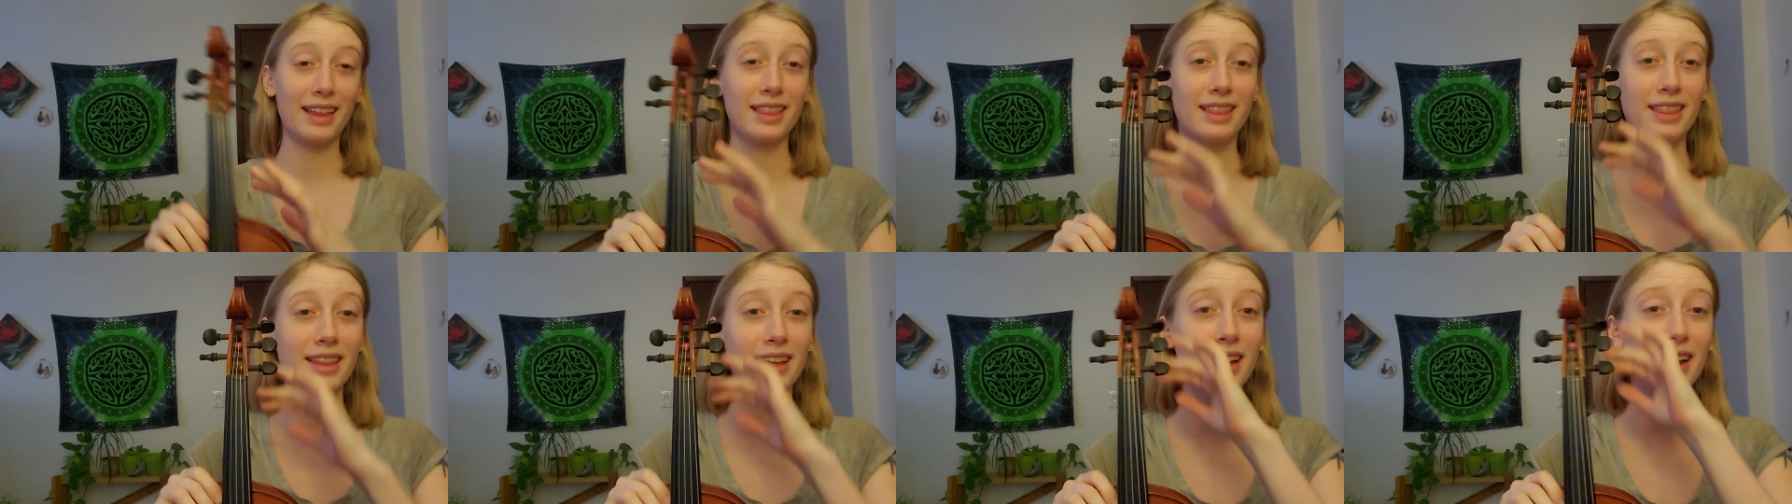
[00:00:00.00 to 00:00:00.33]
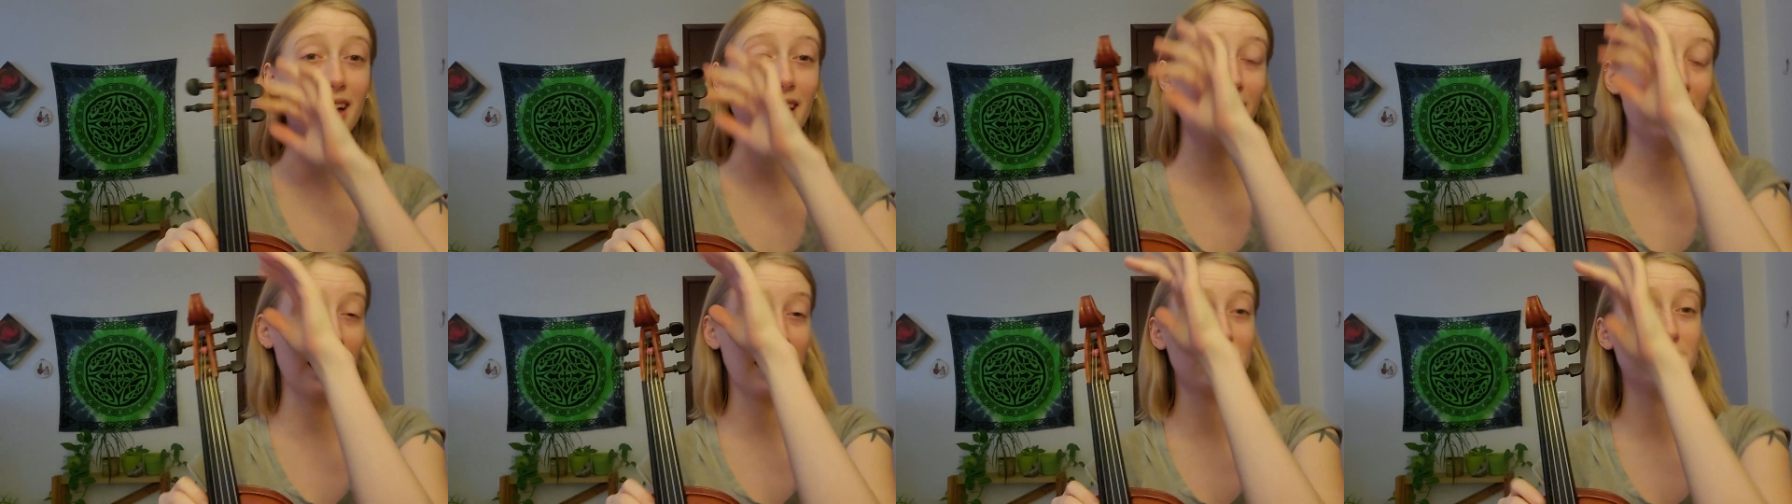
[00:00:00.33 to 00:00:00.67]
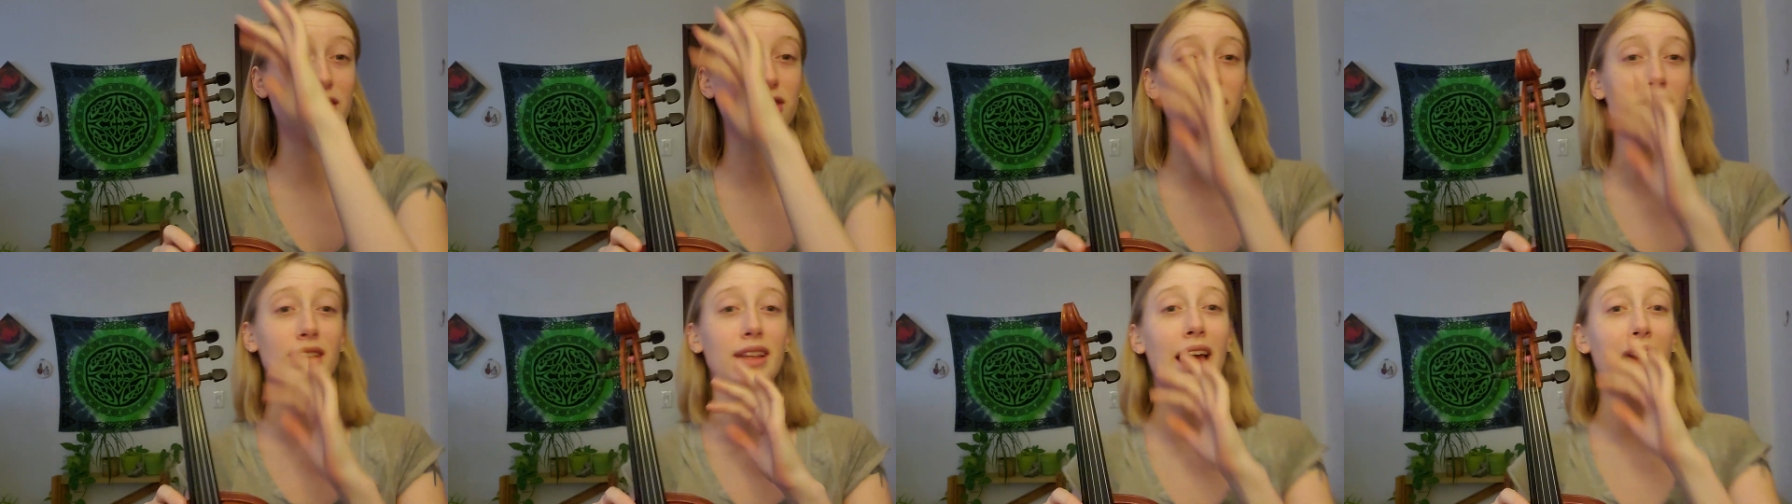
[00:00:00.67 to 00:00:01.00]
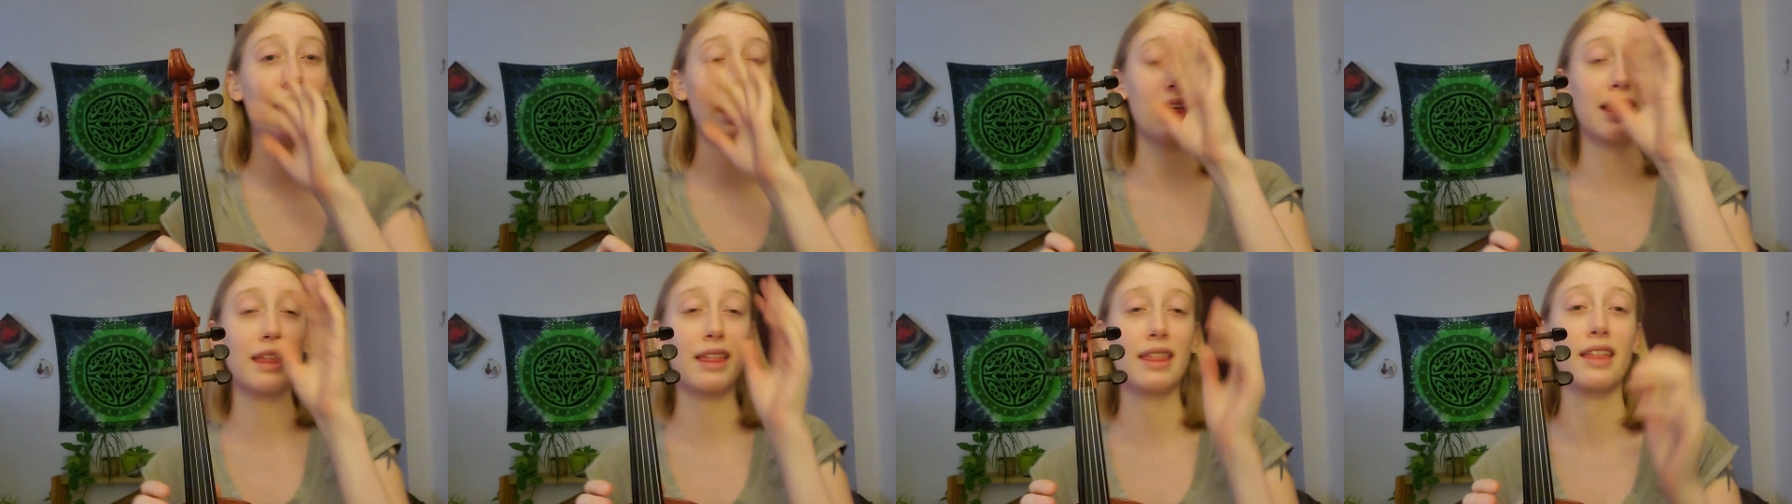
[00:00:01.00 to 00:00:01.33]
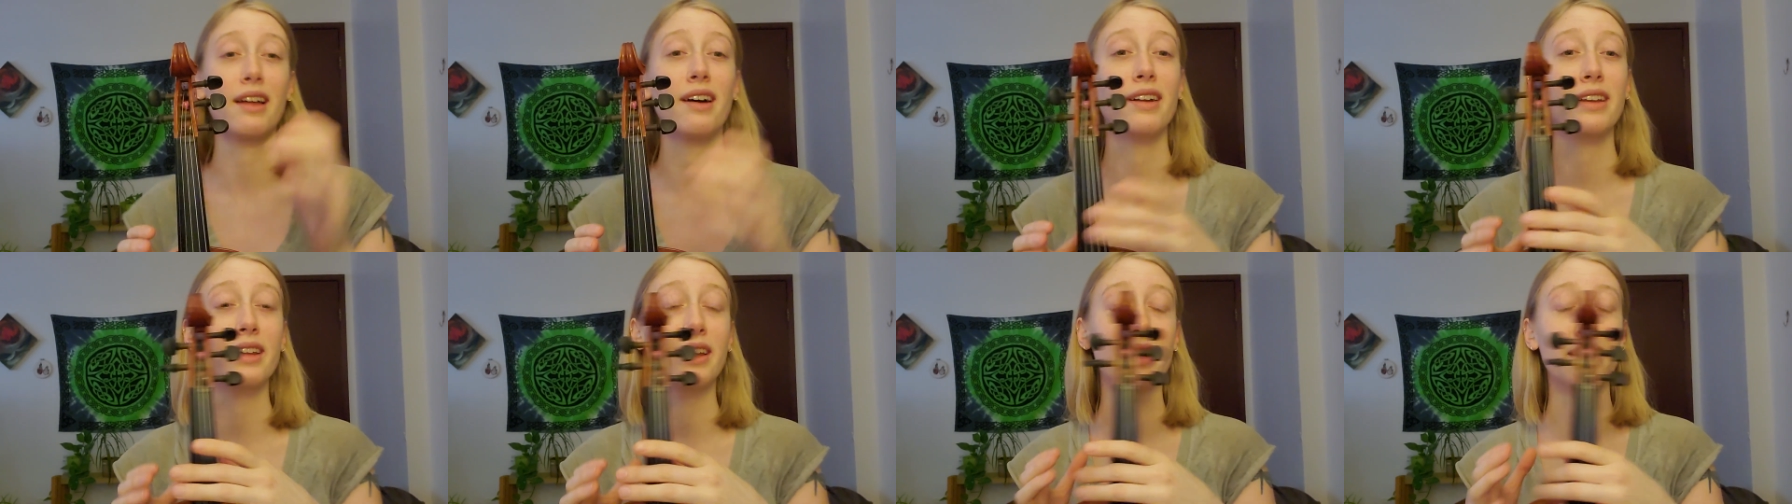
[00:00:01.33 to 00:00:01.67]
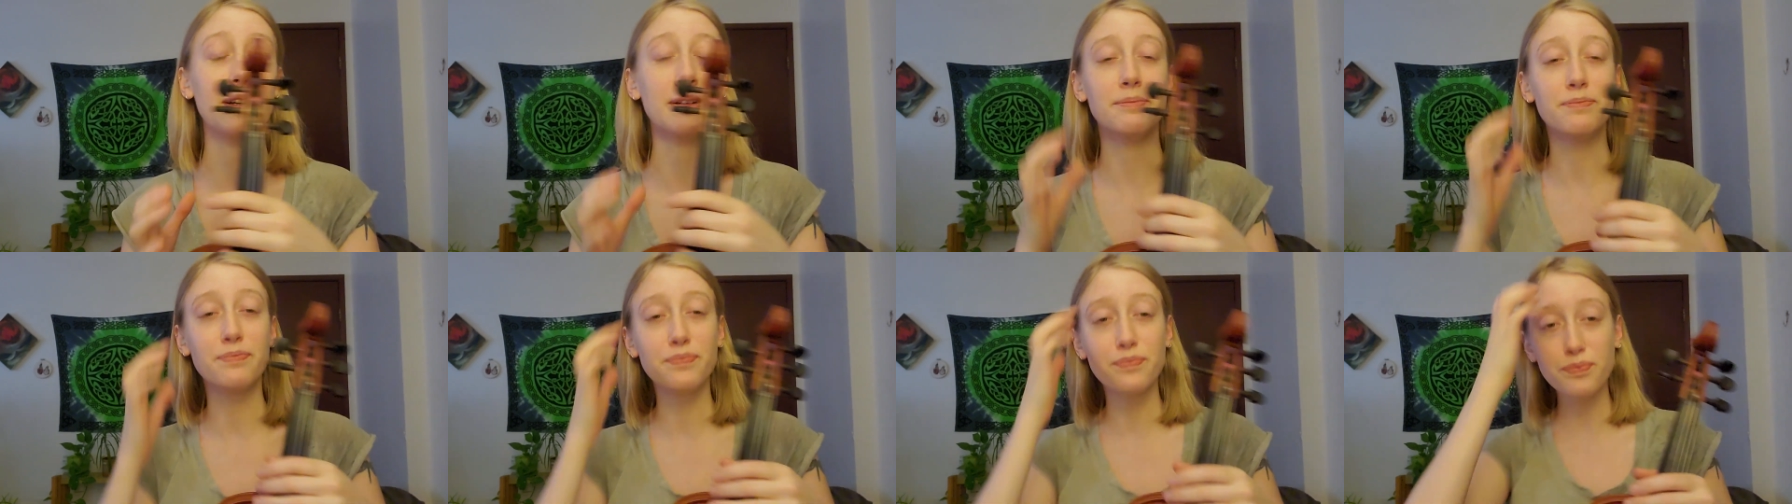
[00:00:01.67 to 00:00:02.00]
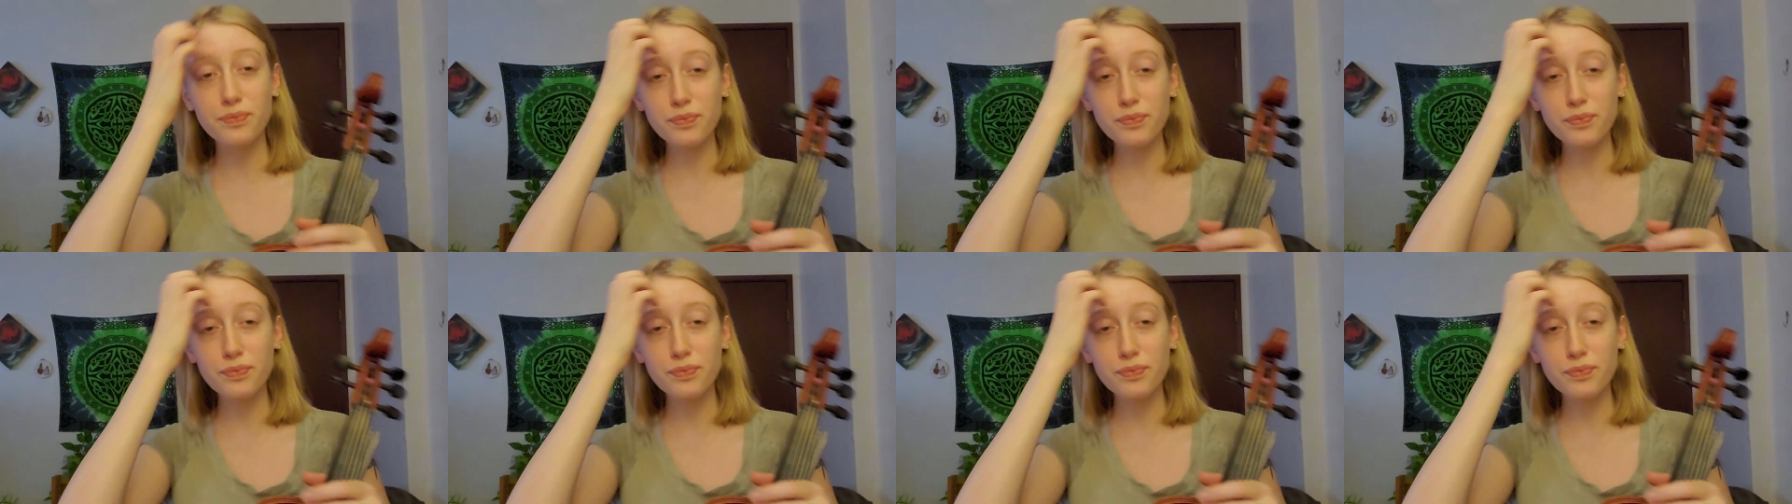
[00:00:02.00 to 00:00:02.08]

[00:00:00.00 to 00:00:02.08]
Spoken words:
the extra length on here.